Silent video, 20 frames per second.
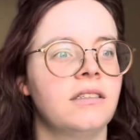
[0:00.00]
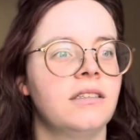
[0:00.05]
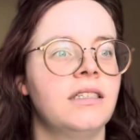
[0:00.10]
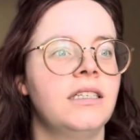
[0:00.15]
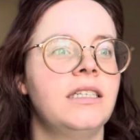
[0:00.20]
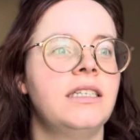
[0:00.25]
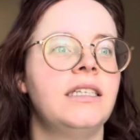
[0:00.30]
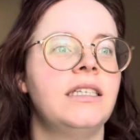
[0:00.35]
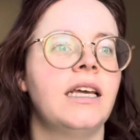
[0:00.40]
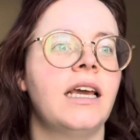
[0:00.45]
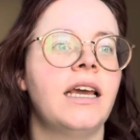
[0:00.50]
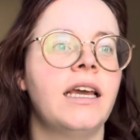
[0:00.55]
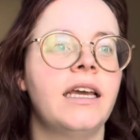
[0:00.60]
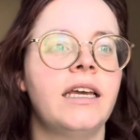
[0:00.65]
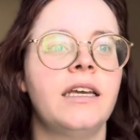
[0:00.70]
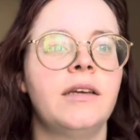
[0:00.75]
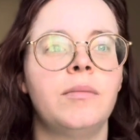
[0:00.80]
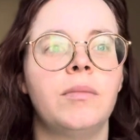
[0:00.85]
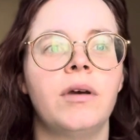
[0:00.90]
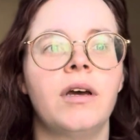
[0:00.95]
the
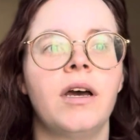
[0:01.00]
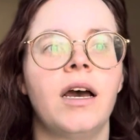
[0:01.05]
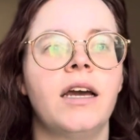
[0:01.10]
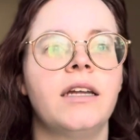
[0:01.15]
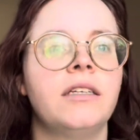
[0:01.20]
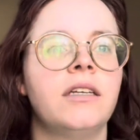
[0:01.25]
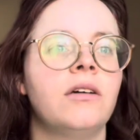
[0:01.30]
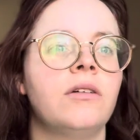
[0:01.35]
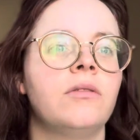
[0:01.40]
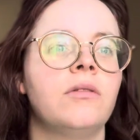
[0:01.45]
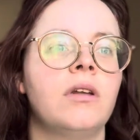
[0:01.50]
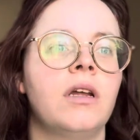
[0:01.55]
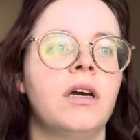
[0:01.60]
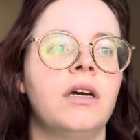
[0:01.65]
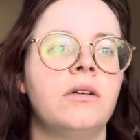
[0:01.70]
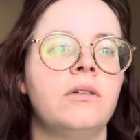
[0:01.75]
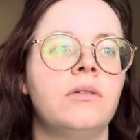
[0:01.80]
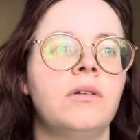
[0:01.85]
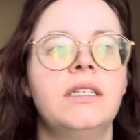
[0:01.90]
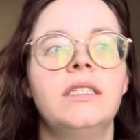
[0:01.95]
day, but I don't know.